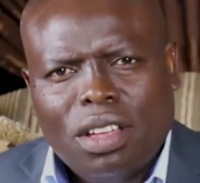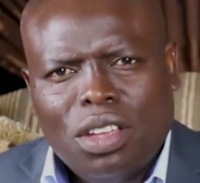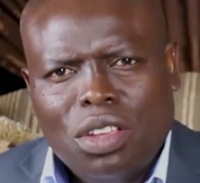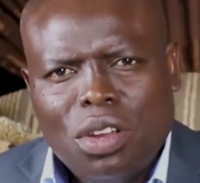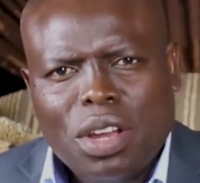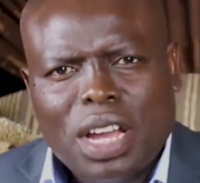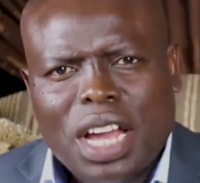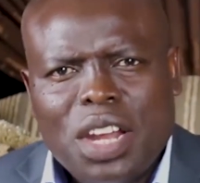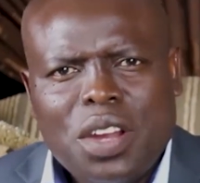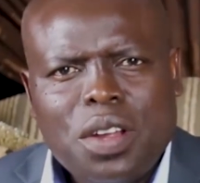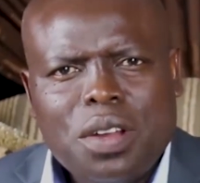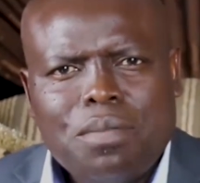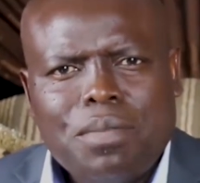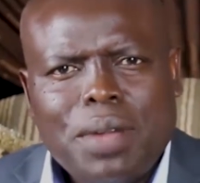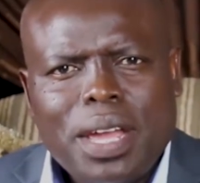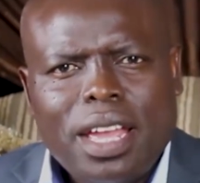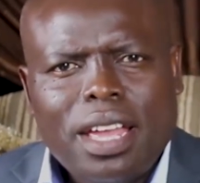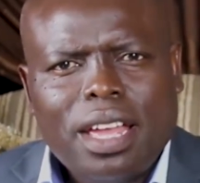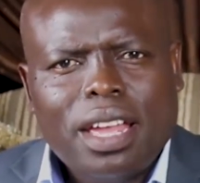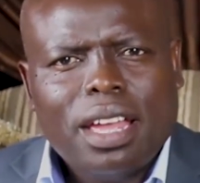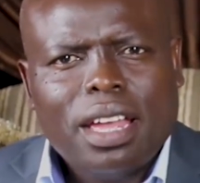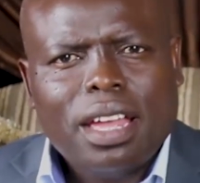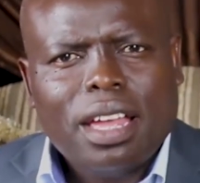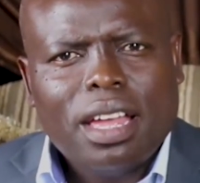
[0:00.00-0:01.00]
You cannot
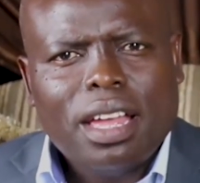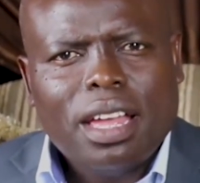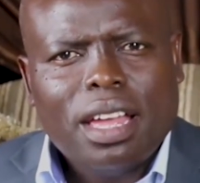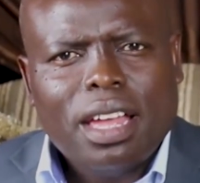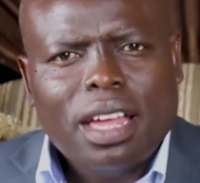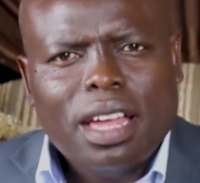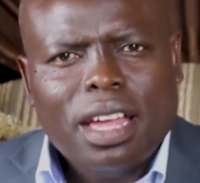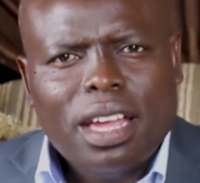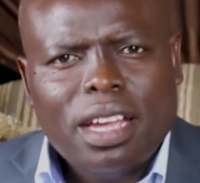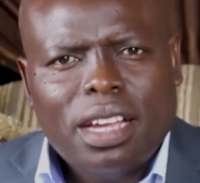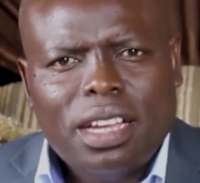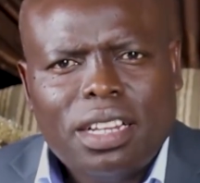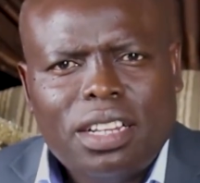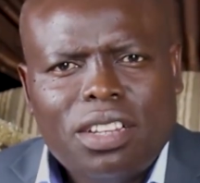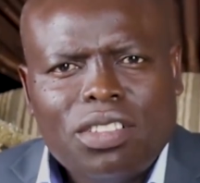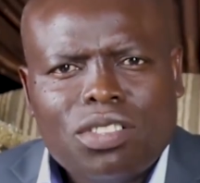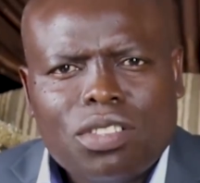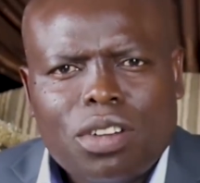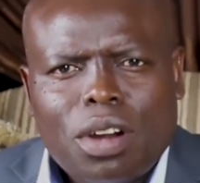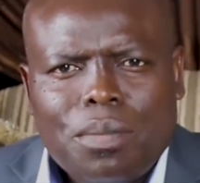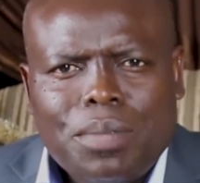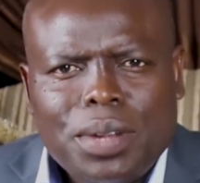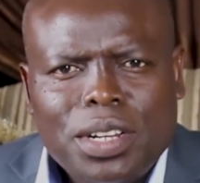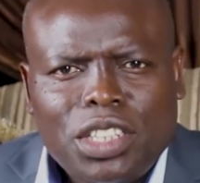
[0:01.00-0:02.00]
be. It
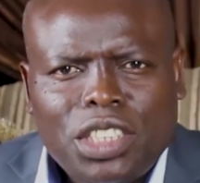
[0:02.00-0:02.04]
is Robin